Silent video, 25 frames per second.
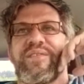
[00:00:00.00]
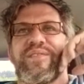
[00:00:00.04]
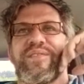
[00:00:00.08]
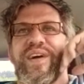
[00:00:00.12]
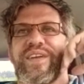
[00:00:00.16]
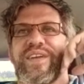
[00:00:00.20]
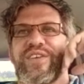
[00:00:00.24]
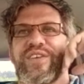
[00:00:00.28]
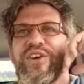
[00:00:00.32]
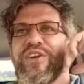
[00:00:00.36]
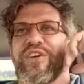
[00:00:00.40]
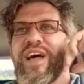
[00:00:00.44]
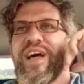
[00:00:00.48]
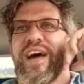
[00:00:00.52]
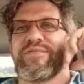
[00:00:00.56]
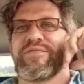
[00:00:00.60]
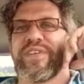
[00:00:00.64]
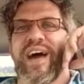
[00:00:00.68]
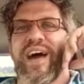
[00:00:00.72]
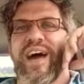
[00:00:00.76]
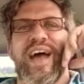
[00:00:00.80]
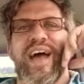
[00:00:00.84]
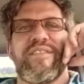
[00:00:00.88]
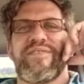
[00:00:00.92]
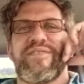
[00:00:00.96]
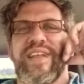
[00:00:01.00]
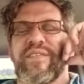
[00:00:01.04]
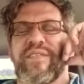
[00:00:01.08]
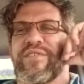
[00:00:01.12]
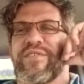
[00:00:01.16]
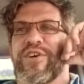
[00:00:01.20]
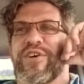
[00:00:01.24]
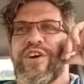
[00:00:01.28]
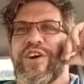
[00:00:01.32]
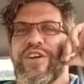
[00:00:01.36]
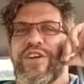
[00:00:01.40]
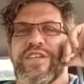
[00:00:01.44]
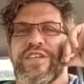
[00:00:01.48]
you'll have to. I've
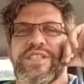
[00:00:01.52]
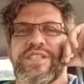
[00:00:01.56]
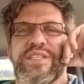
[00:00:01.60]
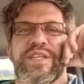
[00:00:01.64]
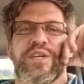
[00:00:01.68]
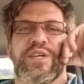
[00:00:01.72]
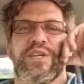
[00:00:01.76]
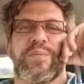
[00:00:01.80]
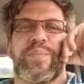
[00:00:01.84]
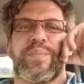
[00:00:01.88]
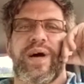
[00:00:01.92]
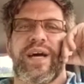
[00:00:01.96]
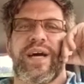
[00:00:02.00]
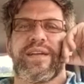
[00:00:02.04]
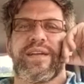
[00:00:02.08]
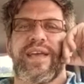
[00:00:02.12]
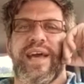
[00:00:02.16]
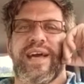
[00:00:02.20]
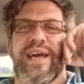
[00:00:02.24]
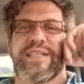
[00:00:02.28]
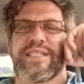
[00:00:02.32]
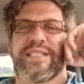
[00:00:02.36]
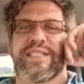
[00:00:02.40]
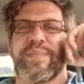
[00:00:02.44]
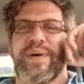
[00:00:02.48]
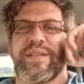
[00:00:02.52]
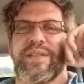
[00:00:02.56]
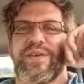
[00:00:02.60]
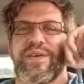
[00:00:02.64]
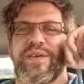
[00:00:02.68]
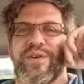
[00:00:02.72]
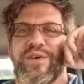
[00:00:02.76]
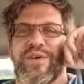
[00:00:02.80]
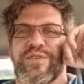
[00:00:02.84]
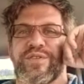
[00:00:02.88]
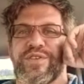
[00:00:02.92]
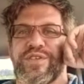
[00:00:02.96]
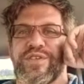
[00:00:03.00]
never heard a single podcast about
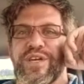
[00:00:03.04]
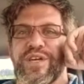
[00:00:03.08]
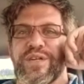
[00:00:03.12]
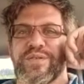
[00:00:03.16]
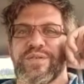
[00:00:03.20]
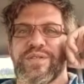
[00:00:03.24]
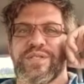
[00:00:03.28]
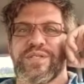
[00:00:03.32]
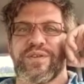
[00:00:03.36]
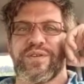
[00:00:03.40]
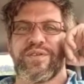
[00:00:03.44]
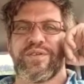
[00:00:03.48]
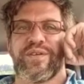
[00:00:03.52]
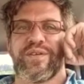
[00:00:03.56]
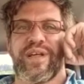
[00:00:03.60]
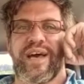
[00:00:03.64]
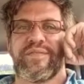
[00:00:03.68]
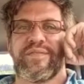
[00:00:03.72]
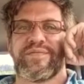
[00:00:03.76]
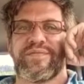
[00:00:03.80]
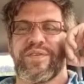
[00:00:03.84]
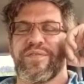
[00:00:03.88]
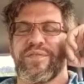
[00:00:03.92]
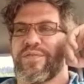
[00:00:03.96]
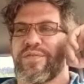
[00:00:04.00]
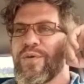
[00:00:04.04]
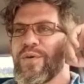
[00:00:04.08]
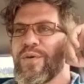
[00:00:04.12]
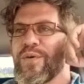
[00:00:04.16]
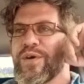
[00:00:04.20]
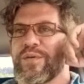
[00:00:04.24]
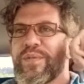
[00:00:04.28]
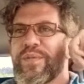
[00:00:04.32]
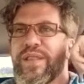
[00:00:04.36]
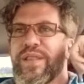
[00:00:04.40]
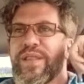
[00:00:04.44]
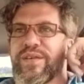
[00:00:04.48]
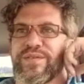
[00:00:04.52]
the old shows, so you'll have to
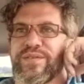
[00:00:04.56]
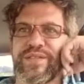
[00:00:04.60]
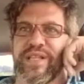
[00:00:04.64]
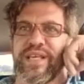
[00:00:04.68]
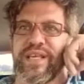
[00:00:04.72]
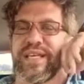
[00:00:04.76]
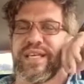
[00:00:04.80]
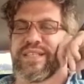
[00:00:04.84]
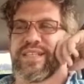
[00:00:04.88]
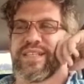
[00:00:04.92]
forward me those links.